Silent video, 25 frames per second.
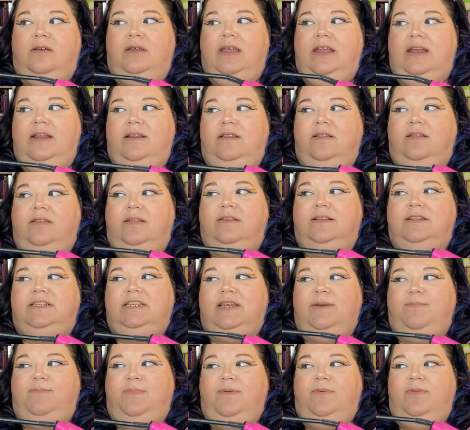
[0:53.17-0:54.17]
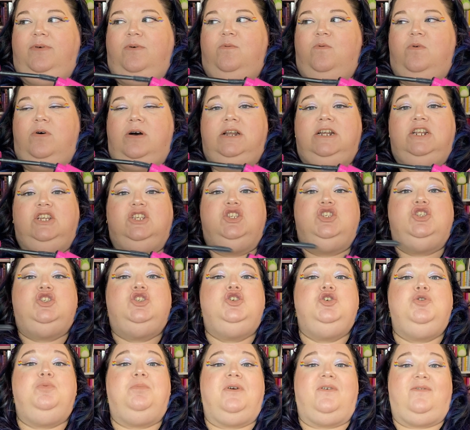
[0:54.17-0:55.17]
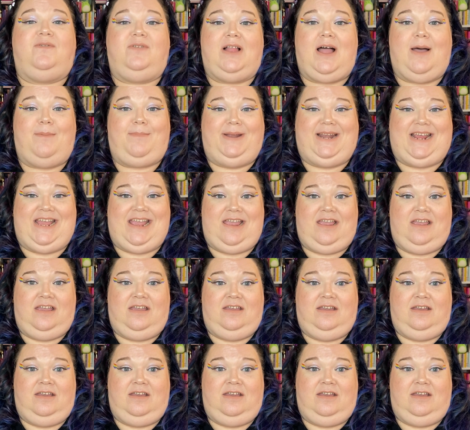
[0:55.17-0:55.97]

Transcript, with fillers: in the tip of the wand is super floppity.